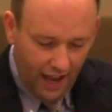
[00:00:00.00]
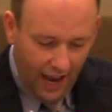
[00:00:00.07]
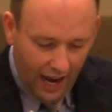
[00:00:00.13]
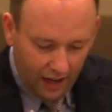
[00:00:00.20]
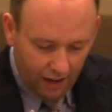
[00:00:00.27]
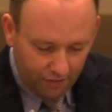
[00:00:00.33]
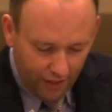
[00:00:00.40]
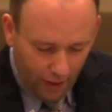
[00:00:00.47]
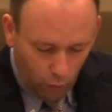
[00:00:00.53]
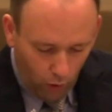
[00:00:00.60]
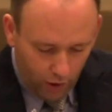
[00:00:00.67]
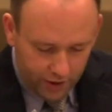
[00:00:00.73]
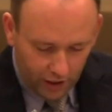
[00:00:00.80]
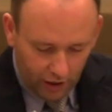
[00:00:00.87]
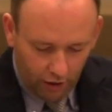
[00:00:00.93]
And if they
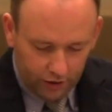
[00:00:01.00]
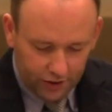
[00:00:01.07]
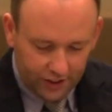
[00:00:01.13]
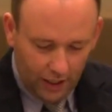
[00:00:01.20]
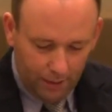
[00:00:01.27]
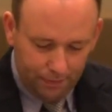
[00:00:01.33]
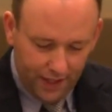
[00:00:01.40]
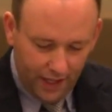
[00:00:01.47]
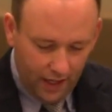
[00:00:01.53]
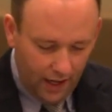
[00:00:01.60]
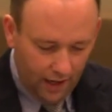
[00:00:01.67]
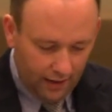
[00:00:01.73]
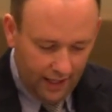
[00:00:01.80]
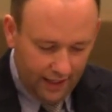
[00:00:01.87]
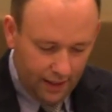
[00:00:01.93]
want to learn something,
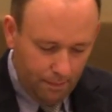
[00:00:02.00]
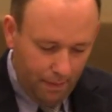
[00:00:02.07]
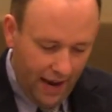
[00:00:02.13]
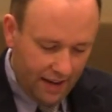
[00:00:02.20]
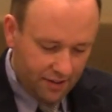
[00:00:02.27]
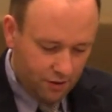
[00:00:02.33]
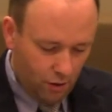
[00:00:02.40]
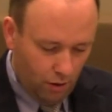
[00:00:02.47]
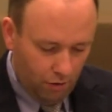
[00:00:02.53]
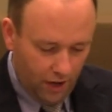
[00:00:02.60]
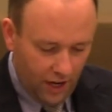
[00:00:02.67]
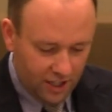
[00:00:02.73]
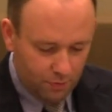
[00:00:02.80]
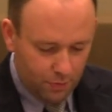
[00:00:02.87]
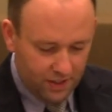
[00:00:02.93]
let them ask their own
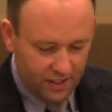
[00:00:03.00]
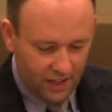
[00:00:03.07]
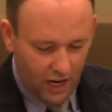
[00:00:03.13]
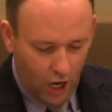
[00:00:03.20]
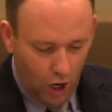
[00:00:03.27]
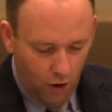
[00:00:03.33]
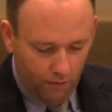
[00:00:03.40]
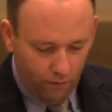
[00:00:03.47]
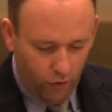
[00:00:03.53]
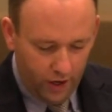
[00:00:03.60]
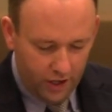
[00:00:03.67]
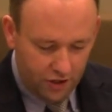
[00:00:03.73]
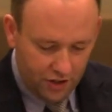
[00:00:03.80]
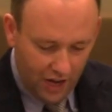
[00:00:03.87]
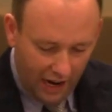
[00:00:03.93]
husbands at home, for it
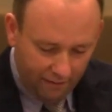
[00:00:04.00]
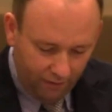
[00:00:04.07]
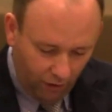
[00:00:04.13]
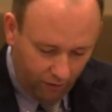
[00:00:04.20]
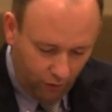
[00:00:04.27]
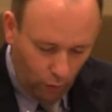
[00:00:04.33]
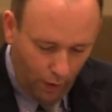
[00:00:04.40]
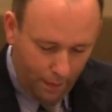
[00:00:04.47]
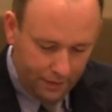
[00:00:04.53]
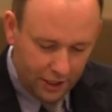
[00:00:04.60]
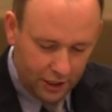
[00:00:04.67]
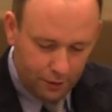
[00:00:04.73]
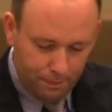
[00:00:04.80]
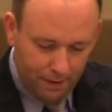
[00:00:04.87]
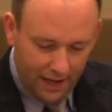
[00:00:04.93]
is shameful for women to
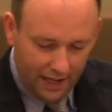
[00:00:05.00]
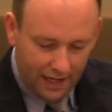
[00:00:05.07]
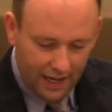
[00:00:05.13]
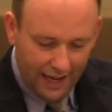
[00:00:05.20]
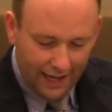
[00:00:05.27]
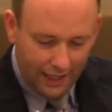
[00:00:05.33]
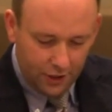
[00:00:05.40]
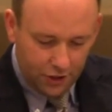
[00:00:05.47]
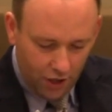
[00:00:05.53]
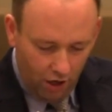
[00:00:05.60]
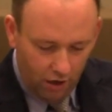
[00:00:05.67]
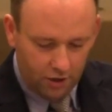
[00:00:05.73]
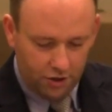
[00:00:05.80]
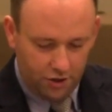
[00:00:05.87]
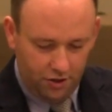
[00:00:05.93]
speak in
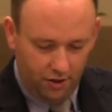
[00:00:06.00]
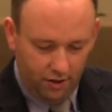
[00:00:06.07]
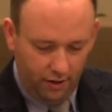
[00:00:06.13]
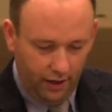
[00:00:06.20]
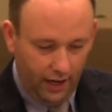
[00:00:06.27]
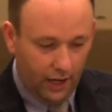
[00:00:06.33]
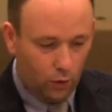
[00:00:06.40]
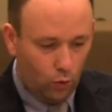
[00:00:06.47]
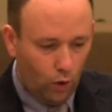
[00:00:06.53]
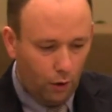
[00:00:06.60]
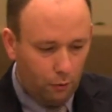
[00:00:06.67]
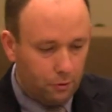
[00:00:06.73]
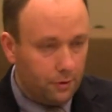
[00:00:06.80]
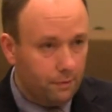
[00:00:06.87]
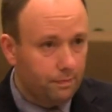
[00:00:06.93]
church," end
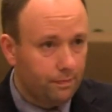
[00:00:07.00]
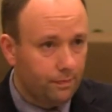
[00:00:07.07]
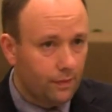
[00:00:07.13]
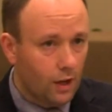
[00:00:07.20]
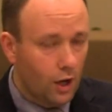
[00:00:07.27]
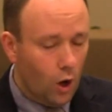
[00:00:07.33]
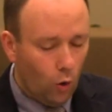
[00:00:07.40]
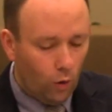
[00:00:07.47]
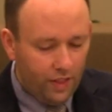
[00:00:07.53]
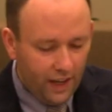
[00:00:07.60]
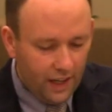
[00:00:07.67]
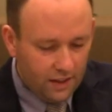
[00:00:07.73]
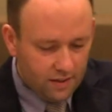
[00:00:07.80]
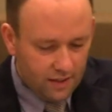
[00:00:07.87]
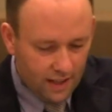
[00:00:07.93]
quote. Well, then
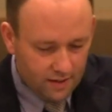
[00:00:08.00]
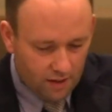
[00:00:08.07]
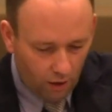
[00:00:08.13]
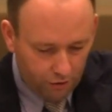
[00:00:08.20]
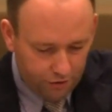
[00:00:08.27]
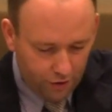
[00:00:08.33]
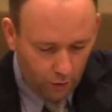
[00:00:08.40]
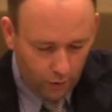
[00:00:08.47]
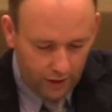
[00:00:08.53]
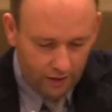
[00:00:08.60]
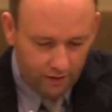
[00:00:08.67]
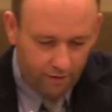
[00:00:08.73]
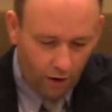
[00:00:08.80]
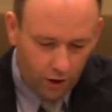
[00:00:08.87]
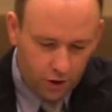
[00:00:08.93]
he says also in
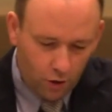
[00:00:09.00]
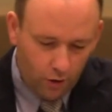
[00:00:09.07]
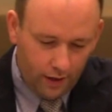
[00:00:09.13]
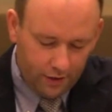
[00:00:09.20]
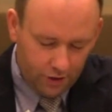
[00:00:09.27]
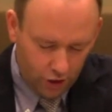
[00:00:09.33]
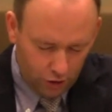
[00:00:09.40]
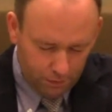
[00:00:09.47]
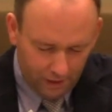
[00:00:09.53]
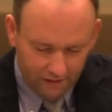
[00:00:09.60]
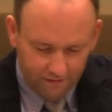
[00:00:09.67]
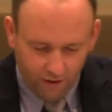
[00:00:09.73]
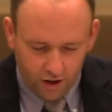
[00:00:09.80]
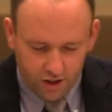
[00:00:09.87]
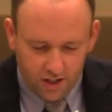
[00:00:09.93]

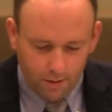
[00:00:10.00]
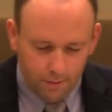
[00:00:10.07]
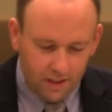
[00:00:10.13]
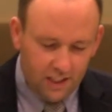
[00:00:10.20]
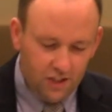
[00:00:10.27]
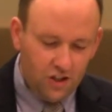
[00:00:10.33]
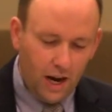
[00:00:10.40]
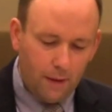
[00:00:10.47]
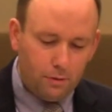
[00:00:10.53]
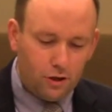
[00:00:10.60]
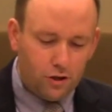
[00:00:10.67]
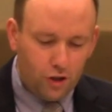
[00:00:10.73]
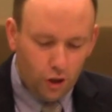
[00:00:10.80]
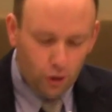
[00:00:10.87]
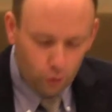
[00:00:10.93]
1 Timothy chapter
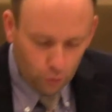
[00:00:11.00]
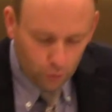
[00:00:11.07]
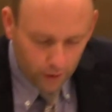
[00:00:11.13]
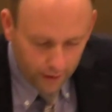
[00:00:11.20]
2,